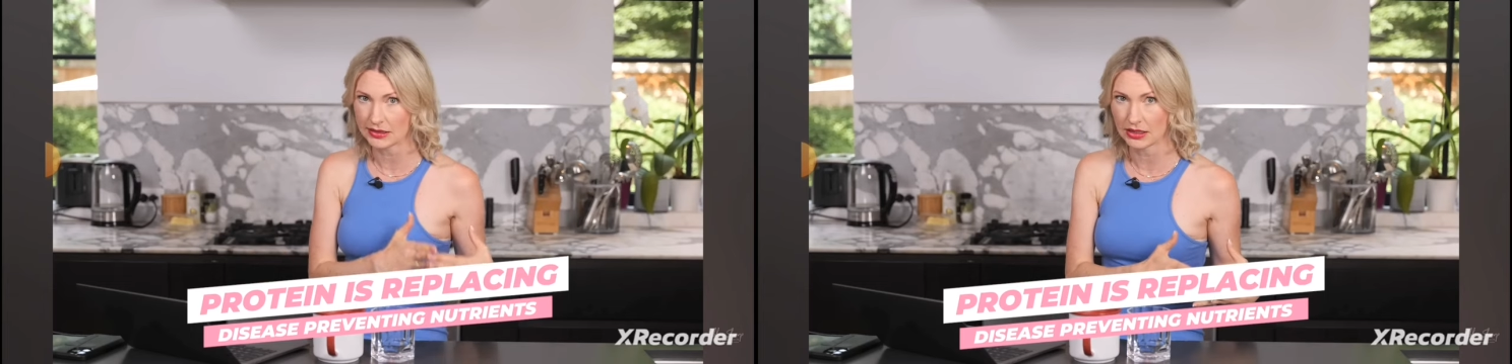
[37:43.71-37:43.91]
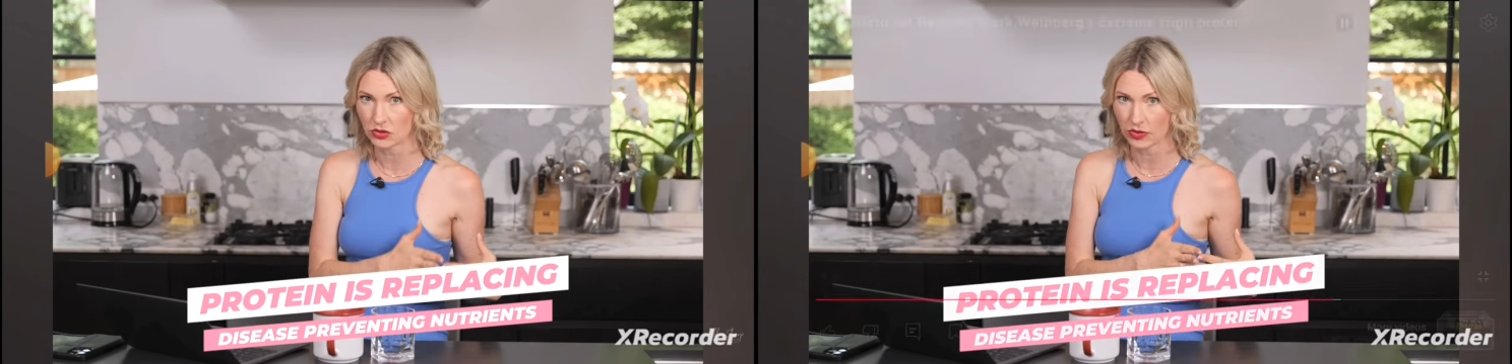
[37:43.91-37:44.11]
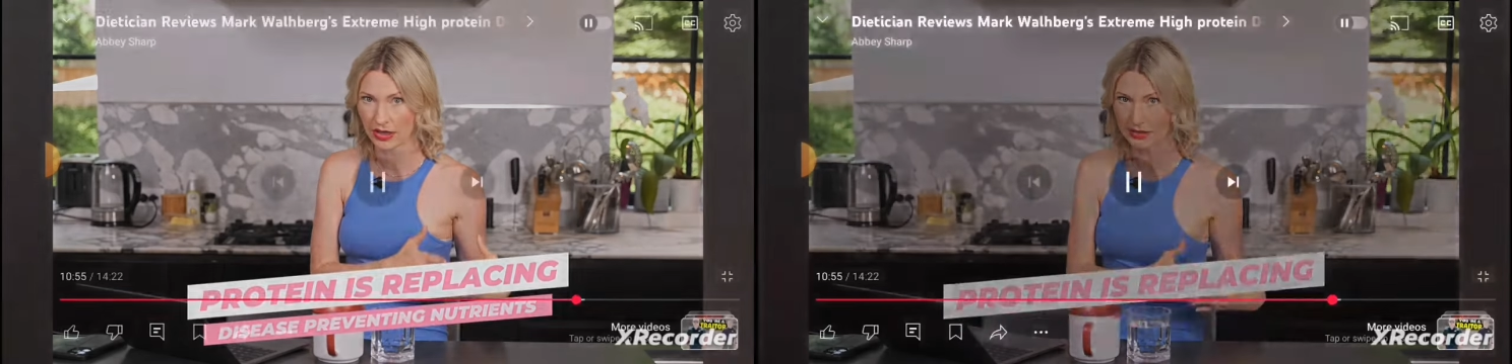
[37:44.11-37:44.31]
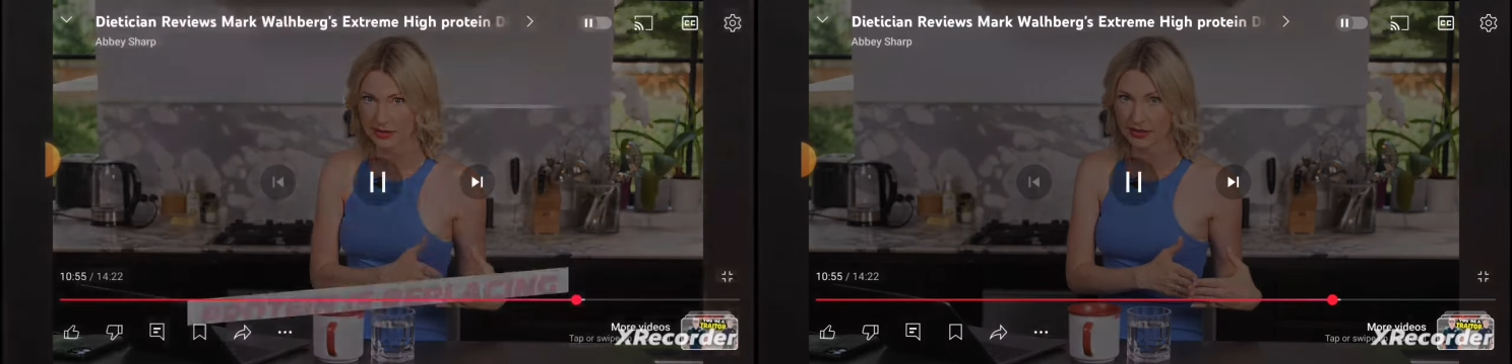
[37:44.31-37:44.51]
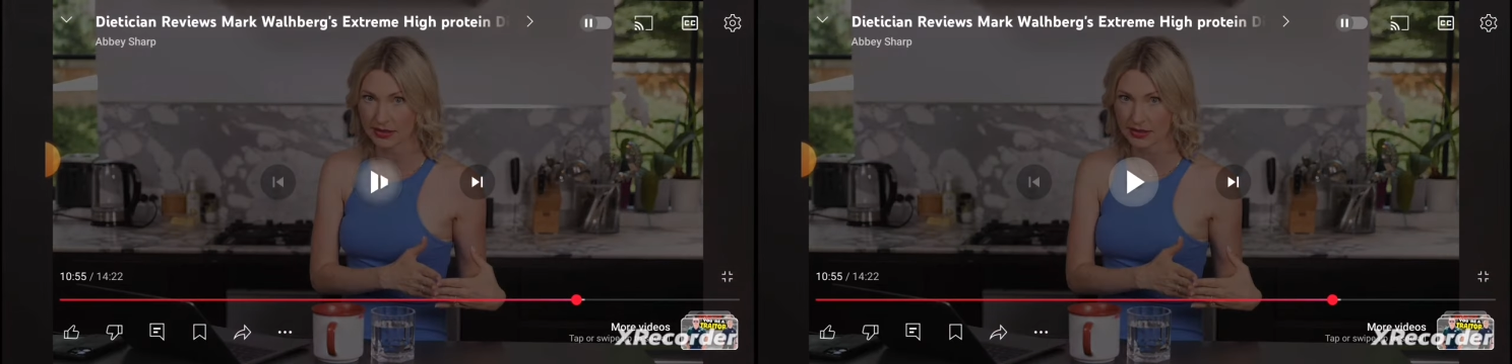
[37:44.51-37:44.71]
disease
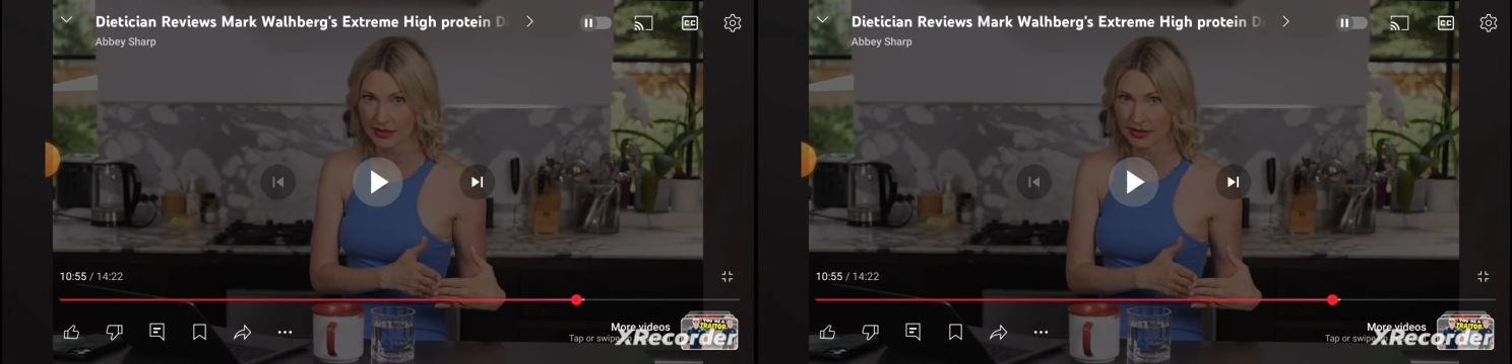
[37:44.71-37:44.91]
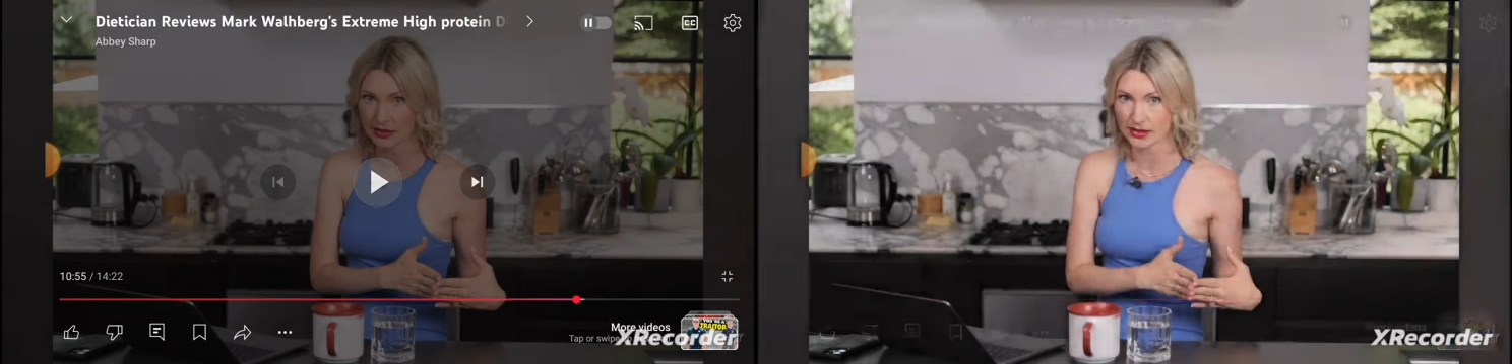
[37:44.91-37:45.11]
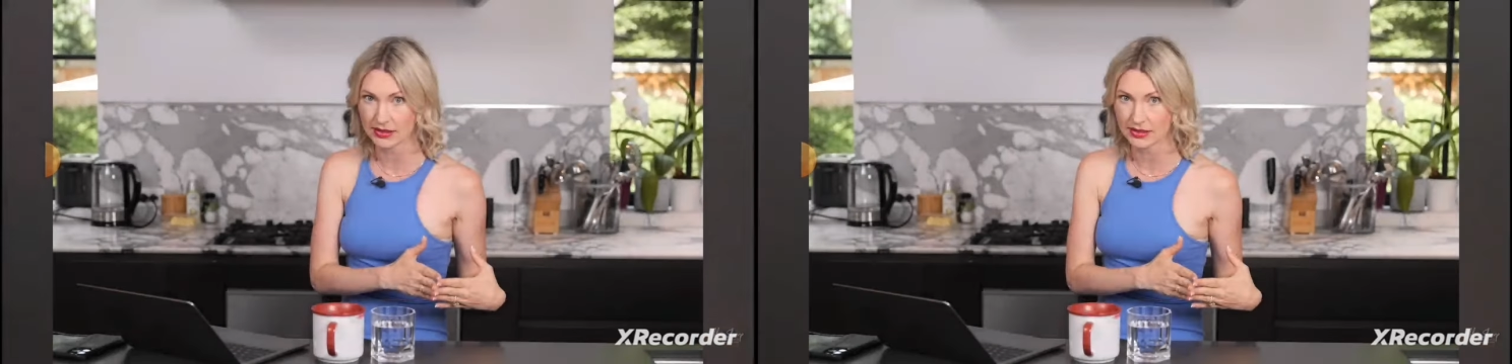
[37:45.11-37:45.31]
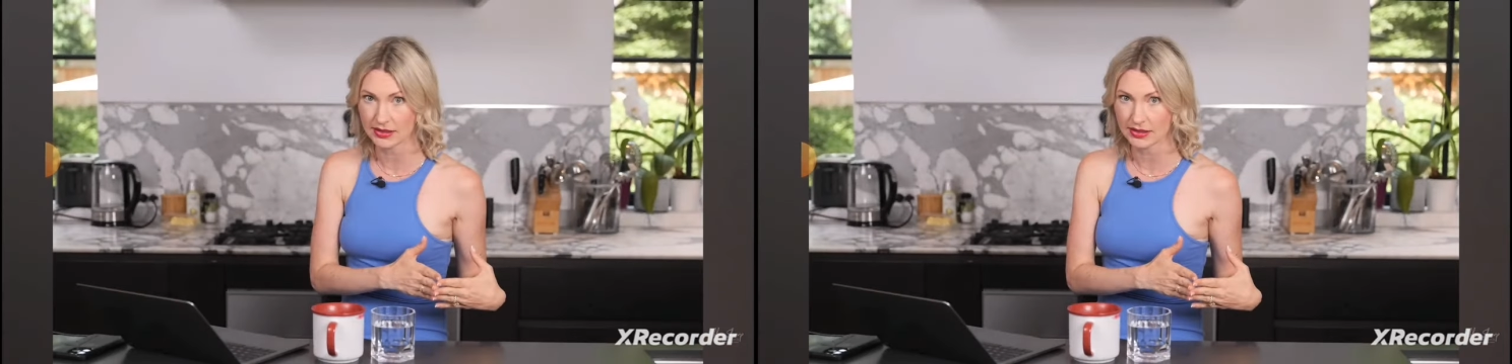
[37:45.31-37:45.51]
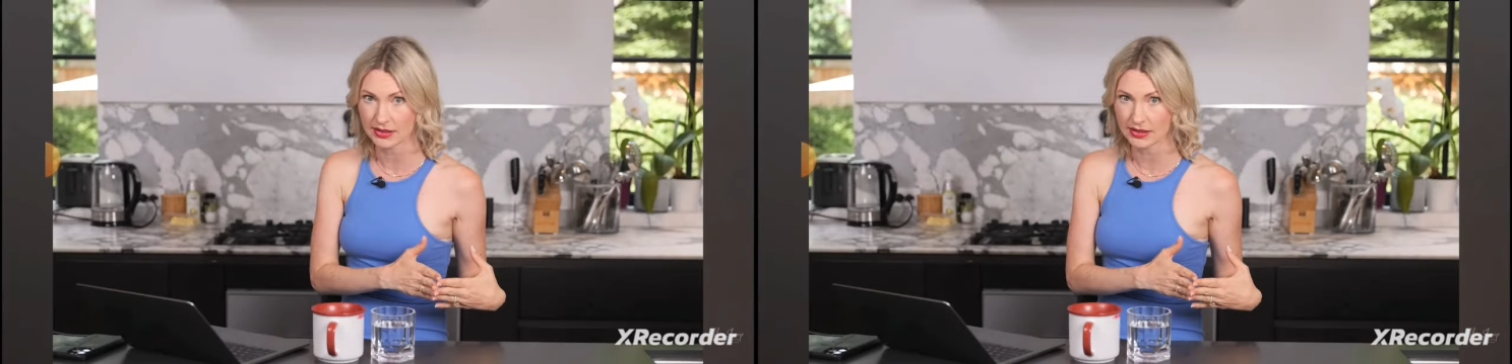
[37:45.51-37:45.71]
risks. What?